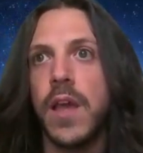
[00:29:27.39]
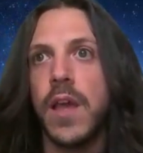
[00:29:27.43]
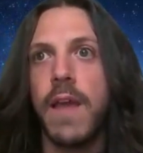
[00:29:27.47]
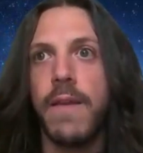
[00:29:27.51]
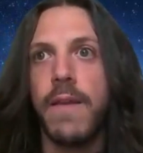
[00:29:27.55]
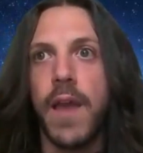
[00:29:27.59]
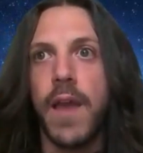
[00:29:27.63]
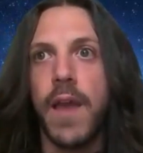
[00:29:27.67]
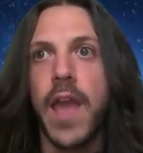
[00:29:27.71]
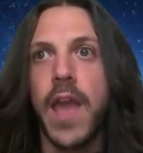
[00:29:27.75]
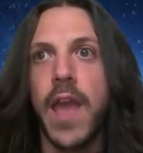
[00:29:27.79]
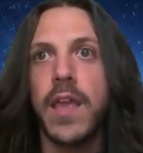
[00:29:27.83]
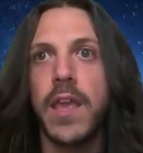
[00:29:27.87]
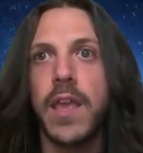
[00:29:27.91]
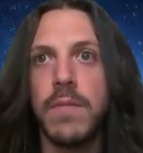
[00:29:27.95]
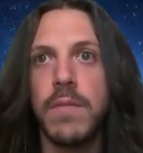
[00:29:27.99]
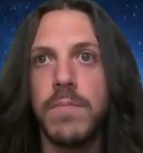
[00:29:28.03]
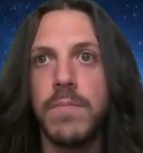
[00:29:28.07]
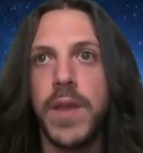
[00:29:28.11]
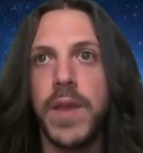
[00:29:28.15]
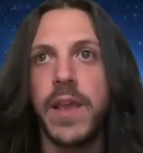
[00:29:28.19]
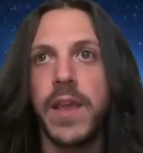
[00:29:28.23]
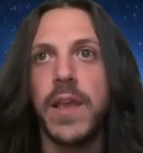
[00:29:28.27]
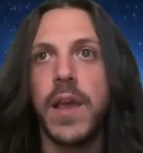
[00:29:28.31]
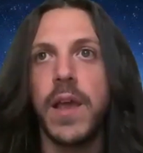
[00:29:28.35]
I
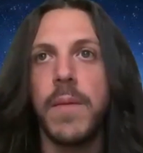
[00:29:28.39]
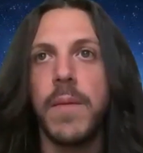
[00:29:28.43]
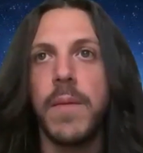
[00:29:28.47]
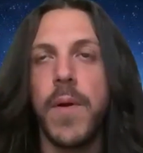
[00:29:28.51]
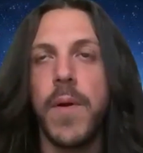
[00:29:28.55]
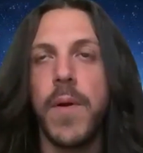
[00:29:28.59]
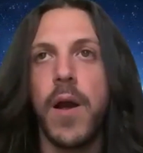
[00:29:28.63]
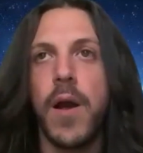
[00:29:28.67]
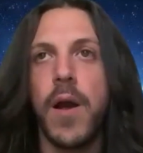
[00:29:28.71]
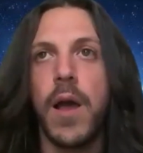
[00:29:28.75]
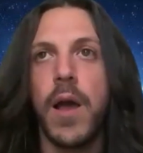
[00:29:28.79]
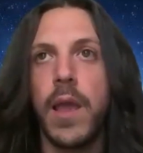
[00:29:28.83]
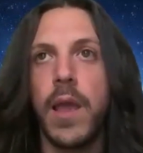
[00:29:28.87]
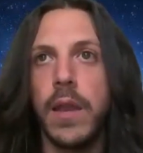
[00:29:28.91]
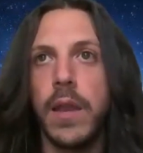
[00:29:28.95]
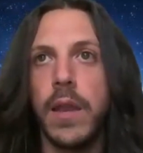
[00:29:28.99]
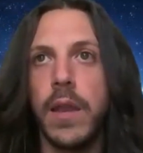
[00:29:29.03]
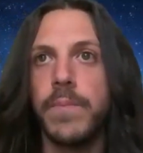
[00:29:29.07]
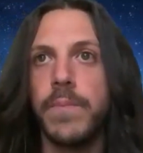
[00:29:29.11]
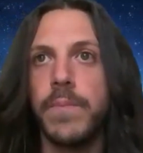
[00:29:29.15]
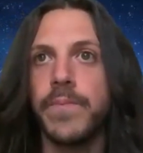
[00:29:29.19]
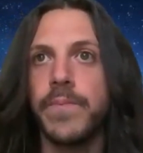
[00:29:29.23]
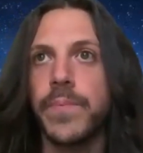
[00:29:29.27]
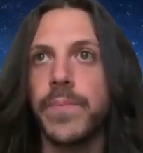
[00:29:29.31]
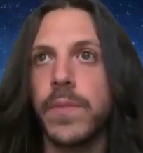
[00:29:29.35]
can pick up
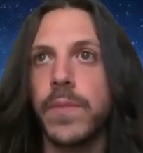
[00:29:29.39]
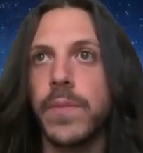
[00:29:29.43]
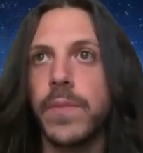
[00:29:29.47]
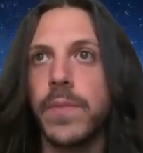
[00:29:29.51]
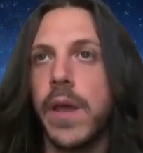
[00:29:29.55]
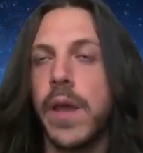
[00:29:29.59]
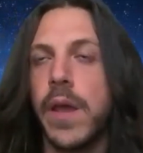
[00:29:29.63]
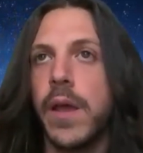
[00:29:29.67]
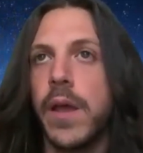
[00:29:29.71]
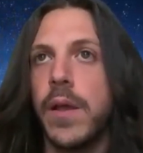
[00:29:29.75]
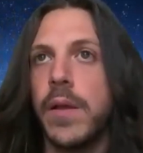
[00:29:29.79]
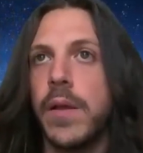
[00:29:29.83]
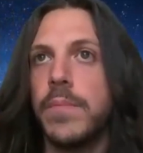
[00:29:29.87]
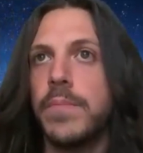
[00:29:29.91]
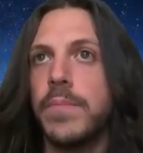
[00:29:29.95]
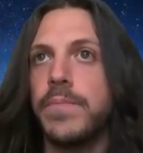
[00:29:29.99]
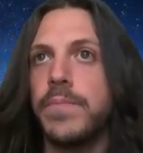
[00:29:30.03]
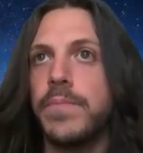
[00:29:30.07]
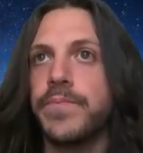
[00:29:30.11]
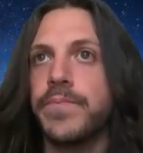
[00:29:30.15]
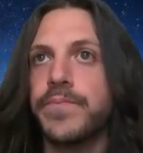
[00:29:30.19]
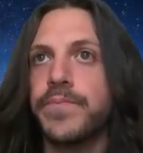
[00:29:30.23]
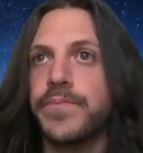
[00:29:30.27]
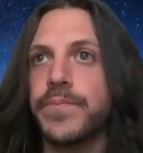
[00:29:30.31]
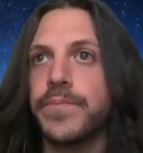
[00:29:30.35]
on
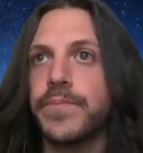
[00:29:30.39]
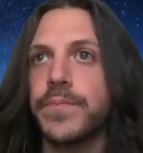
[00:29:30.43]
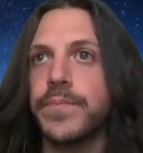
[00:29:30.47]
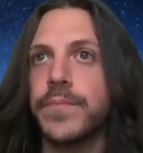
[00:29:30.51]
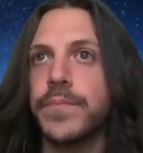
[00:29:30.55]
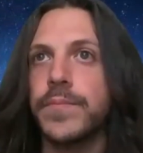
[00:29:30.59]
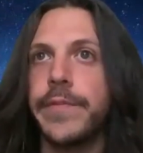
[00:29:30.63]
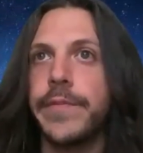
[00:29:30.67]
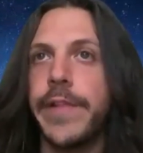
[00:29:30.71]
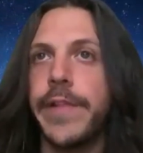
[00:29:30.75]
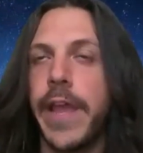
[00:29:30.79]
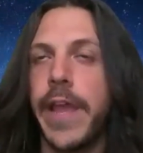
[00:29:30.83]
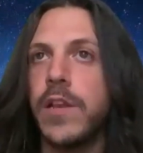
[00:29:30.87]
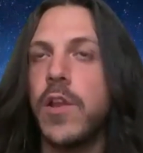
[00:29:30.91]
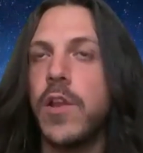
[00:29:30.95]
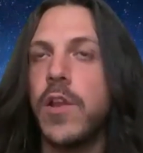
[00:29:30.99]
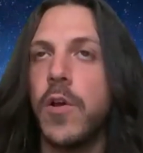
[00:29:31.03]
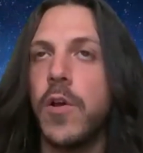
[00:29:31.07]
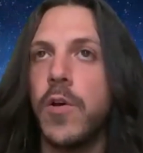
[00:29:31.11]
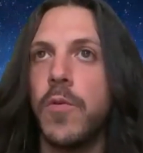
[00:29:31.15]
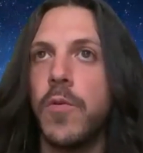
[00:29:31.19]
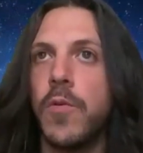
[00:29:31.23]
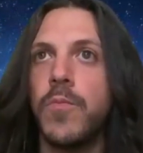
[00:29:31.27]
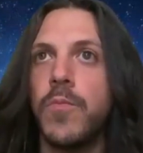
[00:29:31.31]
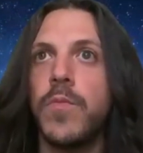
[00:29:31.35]
um like
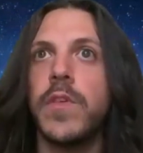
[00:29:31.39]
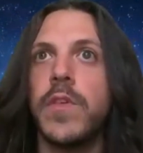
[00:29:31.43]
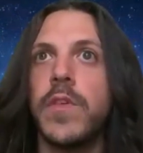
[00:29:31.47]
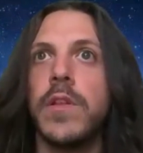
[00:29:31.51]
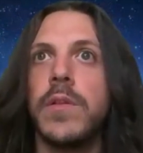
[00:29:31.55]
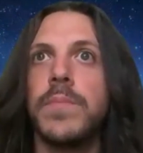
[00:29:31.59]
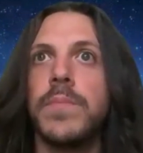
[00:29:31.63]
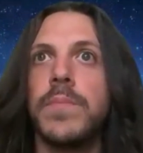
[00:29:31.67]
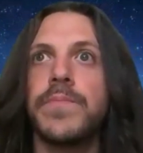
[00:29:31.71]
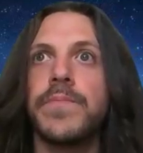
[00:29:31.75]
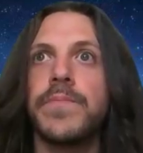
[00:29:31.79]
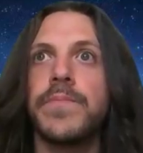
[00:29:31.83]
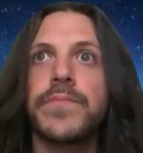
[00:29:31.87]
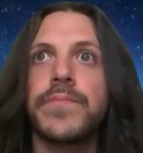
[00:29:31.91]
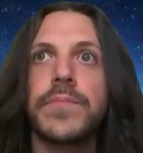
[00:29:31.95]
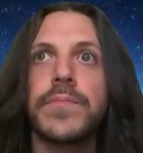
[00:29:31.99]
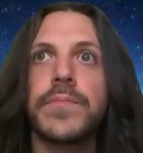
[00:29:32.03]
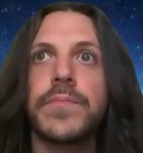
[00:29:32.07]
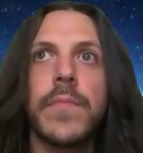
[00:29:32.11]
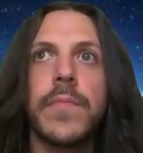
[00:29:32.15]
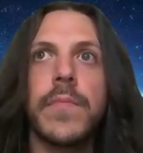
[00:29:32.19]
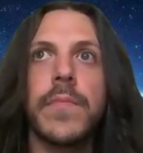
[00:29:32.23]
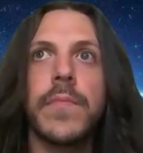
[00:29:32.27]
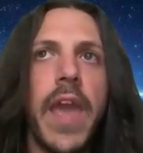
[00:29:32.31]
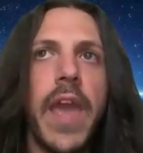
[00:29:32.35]
gnomes and
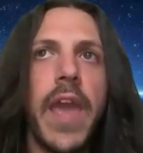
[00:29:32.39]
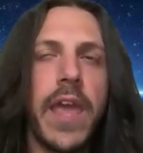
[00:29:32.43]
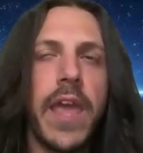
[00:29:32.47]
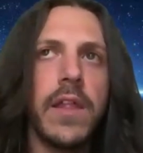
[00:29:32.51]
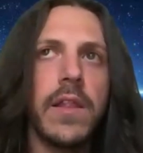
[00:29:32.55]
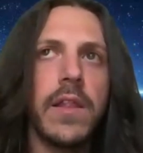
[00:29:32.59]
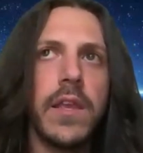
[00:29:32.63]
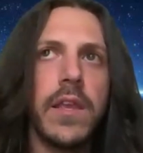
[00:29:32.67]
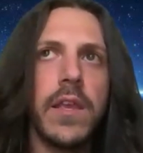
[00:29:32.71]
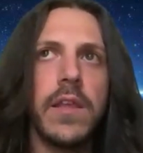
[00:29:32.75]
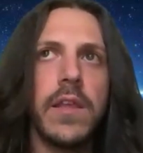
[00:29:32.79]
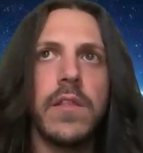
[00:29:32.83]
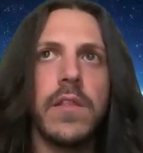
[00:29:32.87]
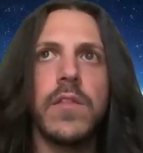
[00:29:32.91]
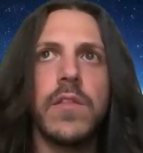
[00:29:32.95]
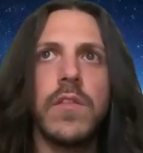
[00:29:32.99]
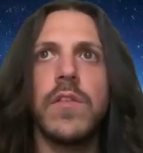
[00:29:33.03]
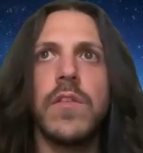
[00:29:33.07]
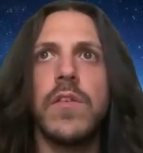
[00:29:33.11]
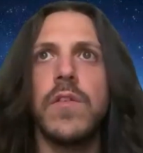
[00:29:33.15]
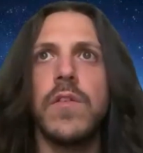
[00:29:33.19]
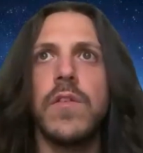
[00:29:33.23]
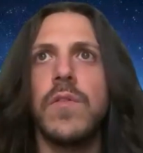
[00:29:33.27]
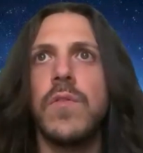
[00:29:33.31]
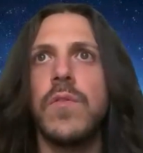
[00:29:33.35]

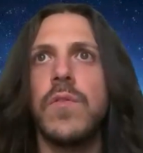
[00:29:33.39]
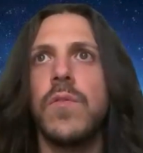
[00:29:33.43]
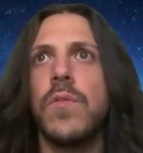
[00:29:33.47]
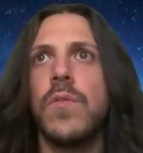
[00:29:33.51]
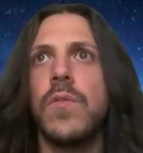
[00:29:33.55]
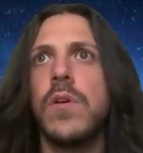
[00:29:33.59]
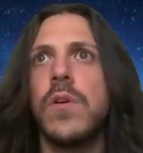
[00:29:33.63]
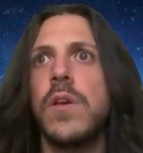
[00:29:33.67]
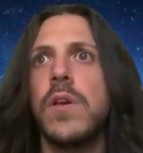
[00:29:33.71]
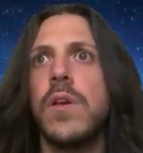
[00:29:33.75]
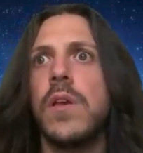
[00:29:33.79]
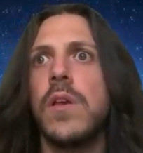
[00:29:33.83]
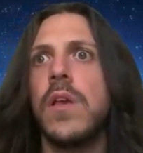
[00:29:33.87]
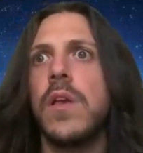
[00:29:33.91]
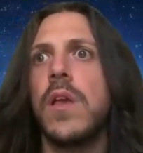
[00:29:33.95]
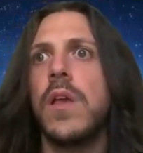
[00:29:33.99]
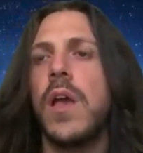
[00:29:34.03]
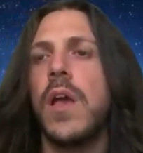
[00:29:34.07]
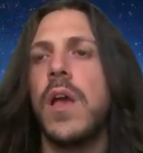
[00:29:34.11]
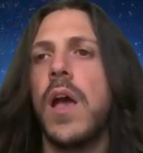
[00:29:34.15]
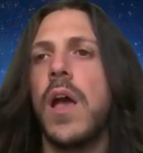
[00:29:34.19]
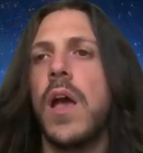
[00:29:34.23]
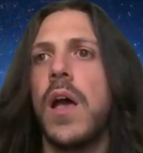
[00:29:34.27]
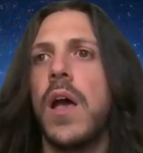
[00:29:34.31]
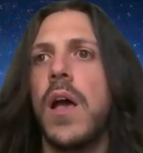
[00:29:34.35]
aliens too.
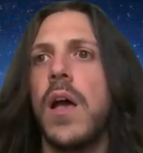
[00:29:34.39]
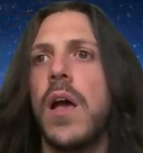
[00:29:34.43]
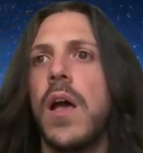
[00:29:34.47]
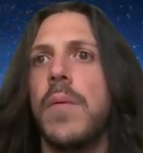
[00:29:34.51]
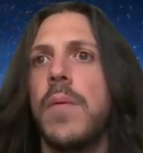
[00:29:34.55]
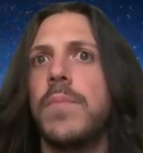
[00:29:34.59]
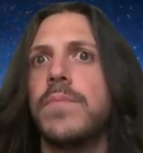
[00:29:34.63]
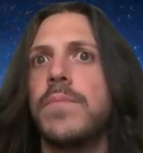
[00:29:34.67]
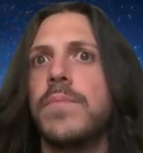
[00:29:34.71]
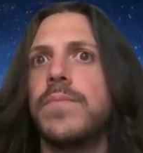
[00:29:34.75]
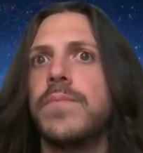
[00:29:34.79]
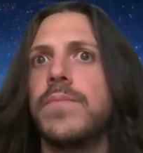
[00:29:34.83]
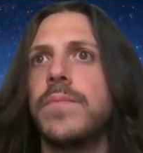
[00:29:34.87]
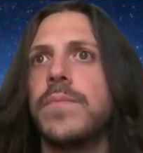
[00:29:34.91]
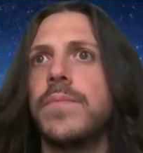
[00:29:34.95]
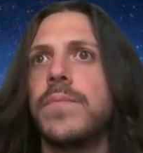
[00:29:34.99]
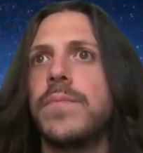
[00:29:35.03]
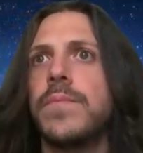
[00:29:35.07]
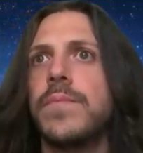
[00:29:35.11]
Um,